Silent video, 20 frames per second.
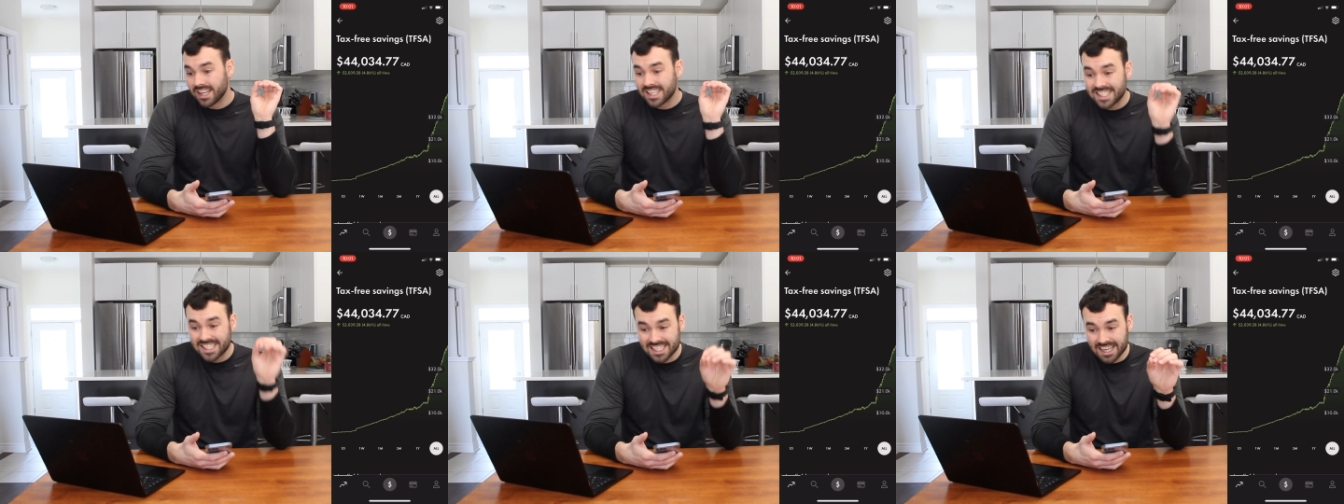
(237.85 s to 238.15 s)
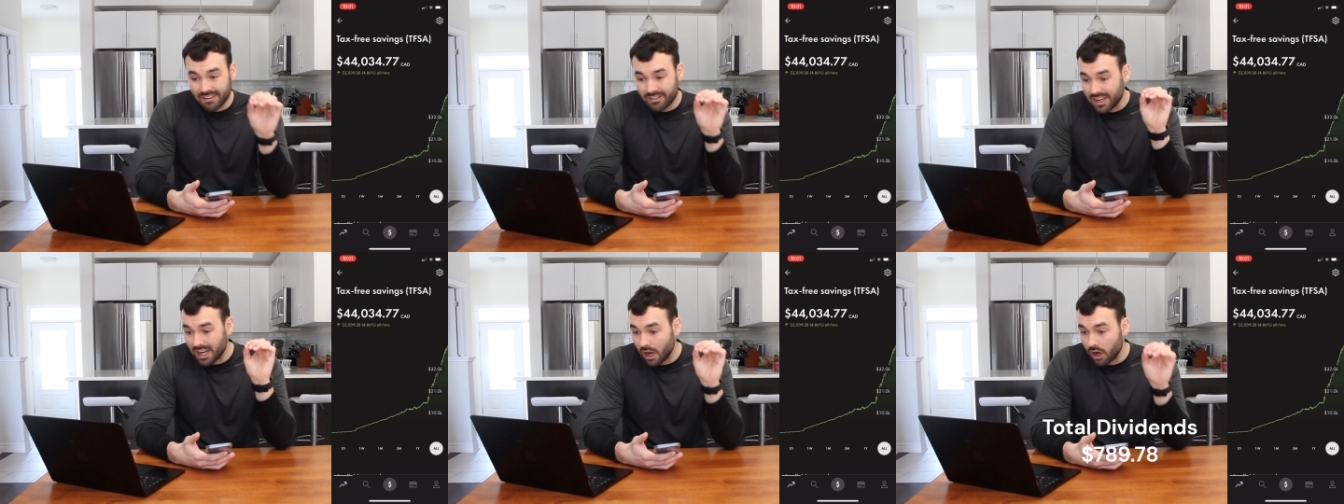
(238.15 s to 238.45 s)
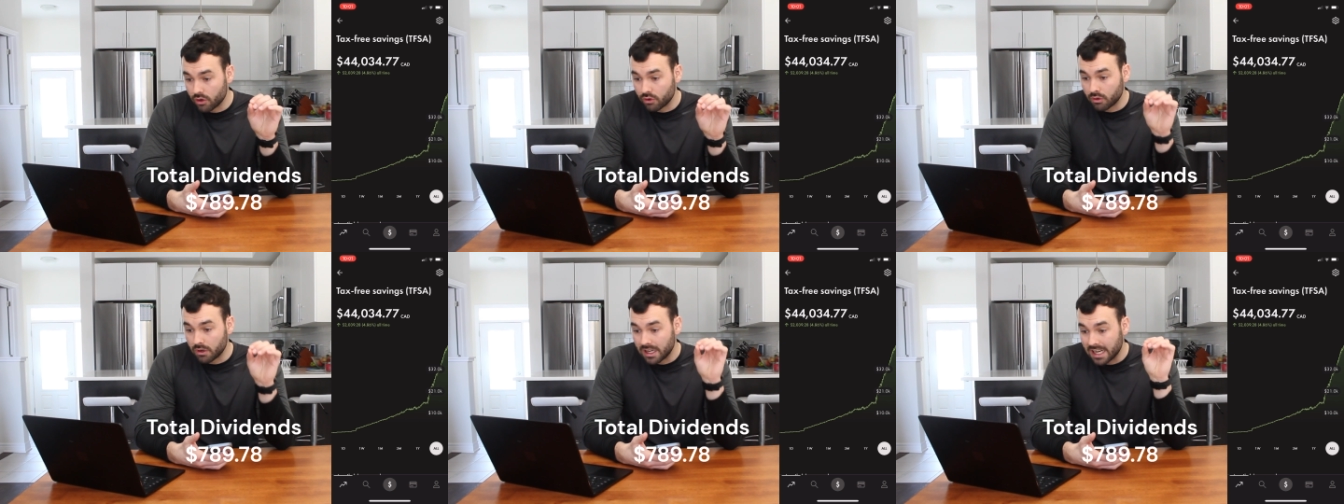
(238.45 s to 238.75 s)

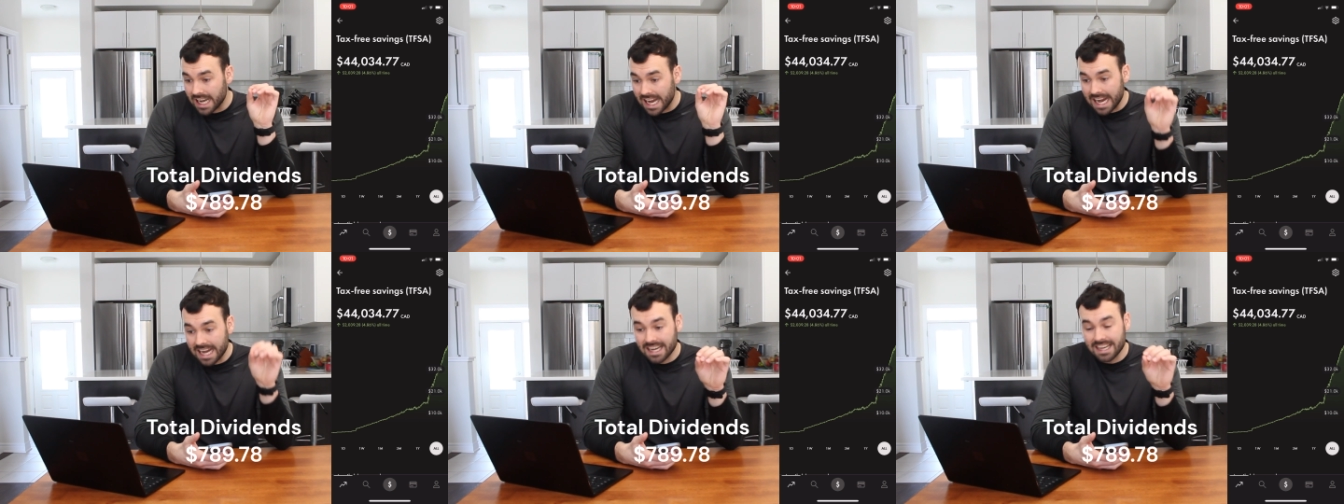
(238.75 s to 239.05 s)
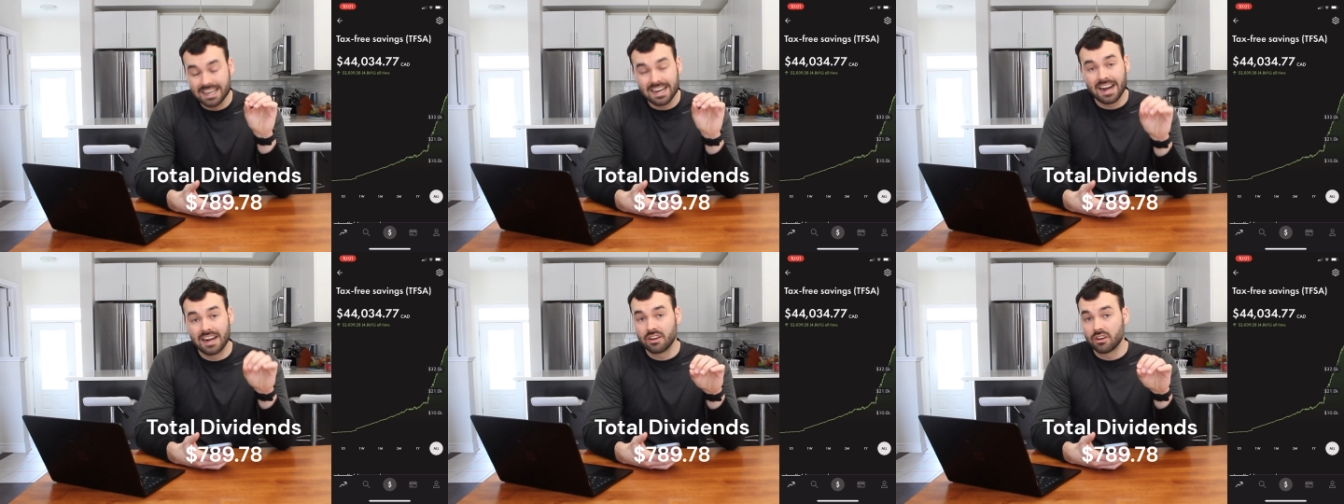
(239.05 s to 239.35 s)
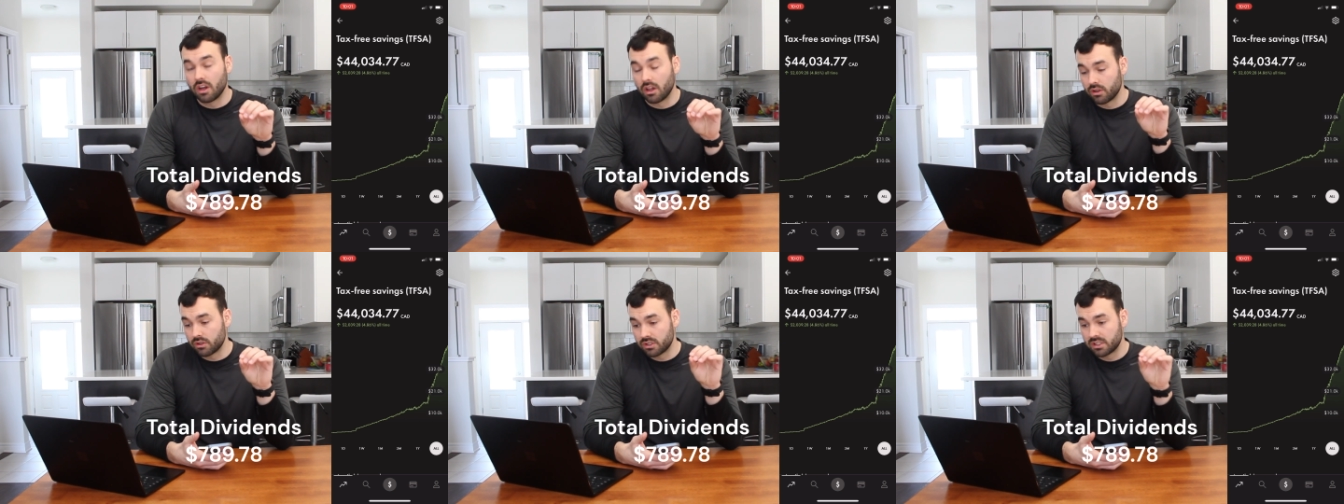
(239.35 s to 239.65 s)

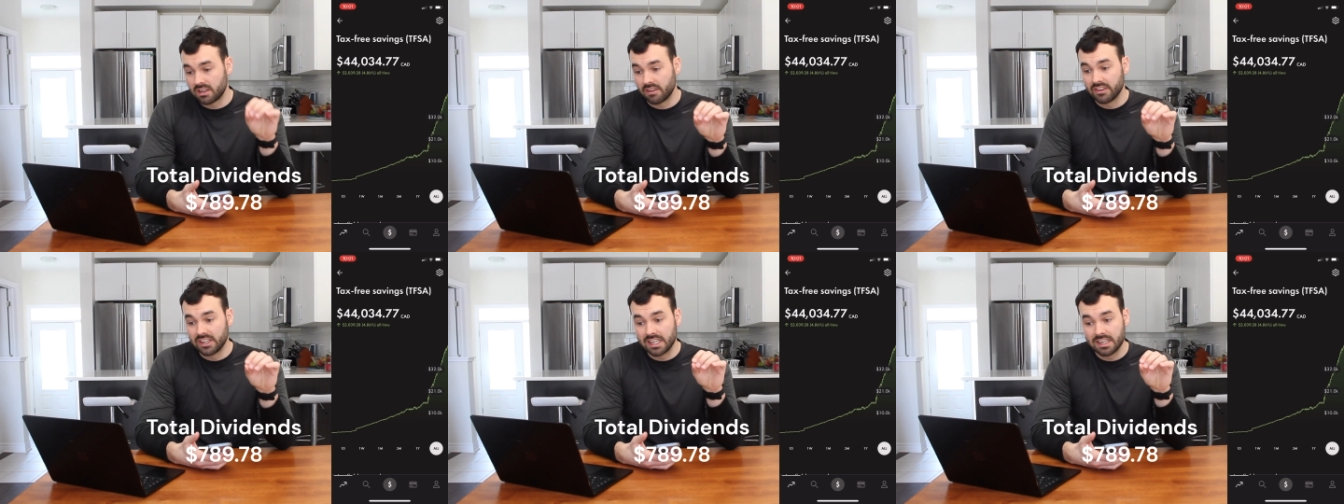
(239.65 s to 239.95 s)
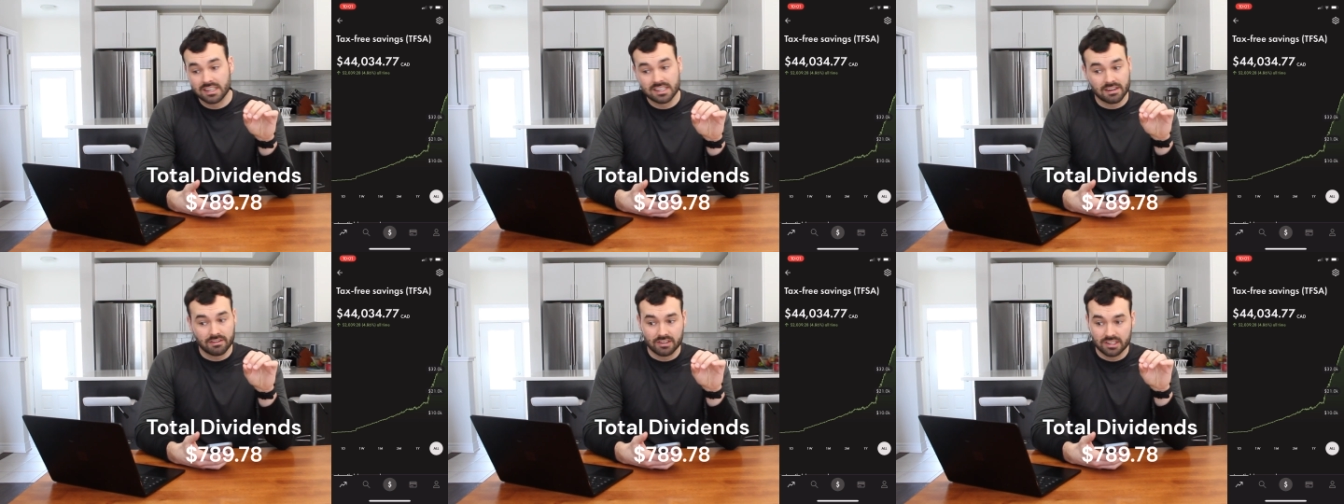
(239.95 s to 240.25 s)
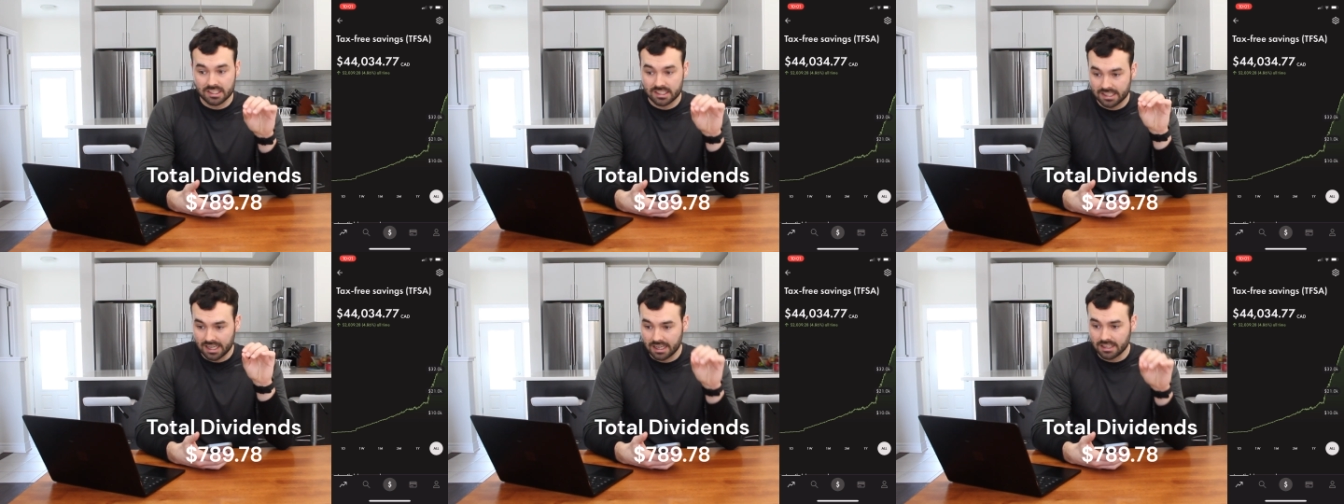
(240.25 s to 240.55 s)

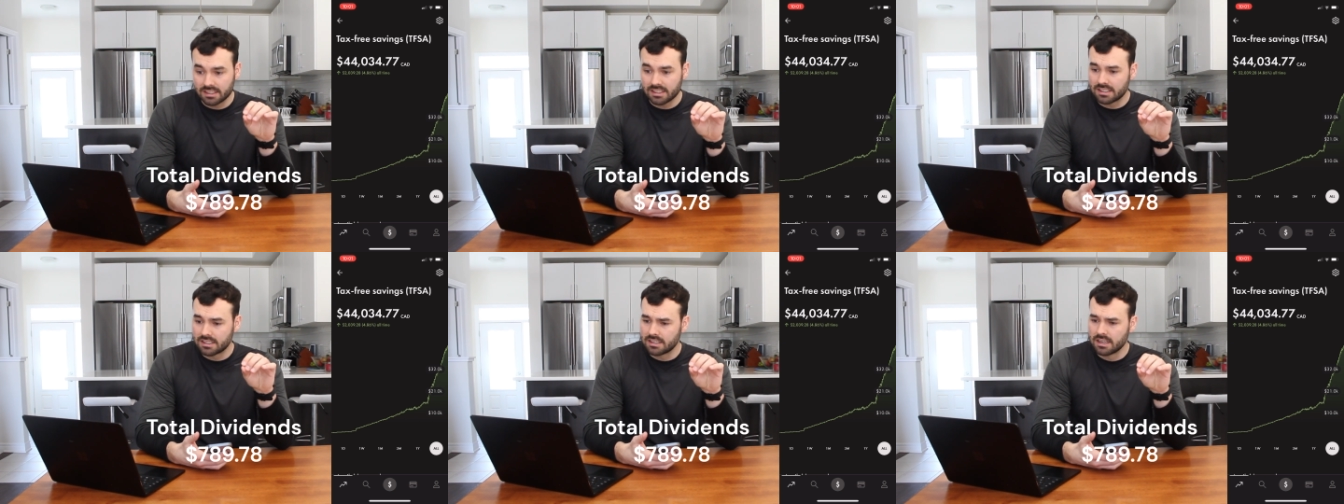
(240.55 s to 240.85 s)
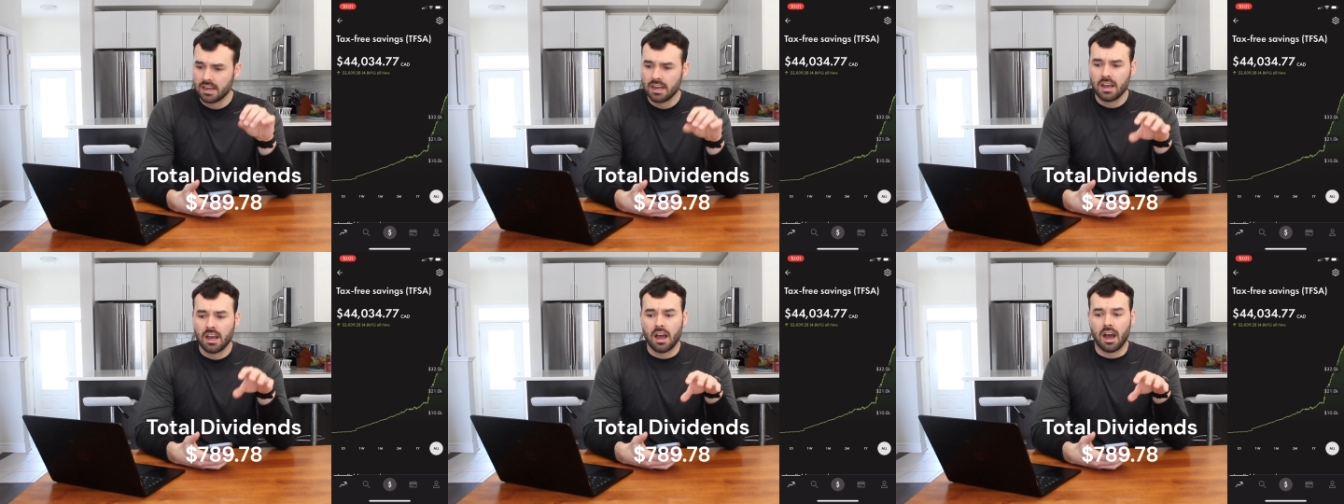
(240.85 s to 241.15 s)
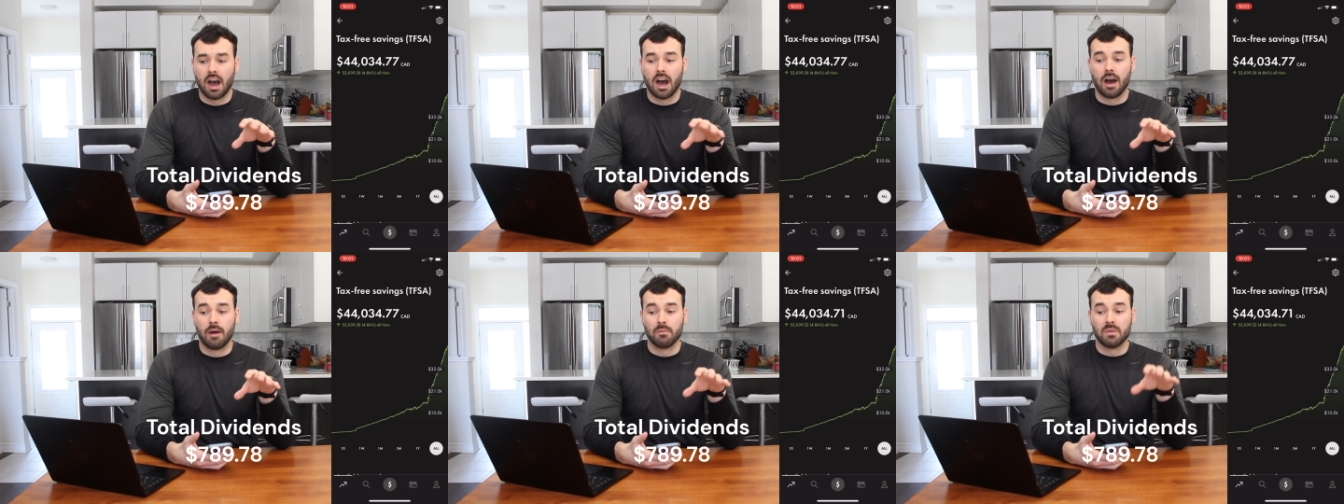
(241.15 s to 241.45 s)

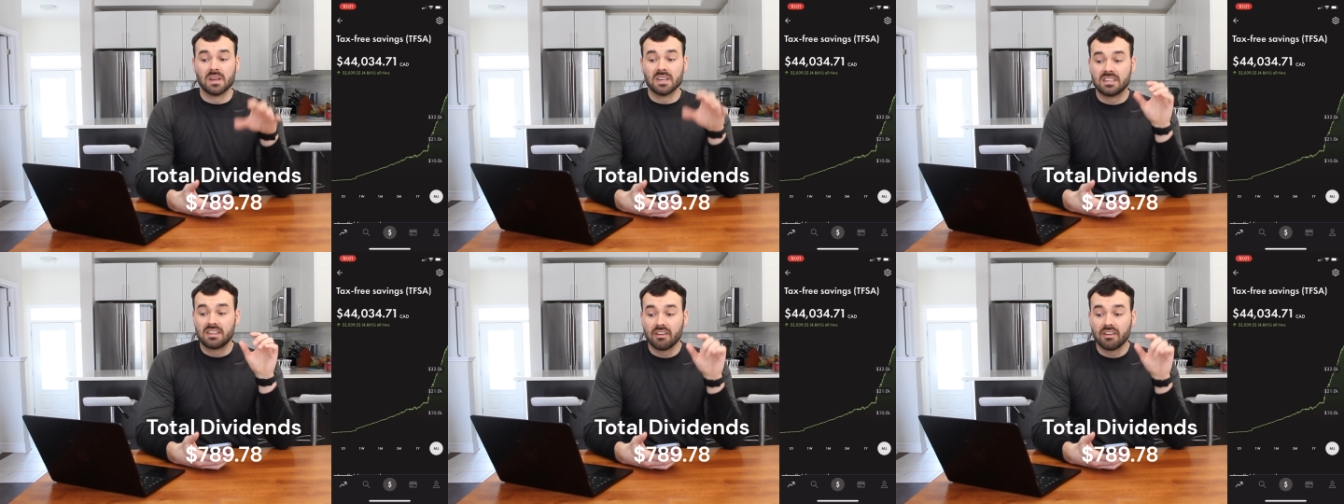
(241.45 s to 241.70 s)
$789.77.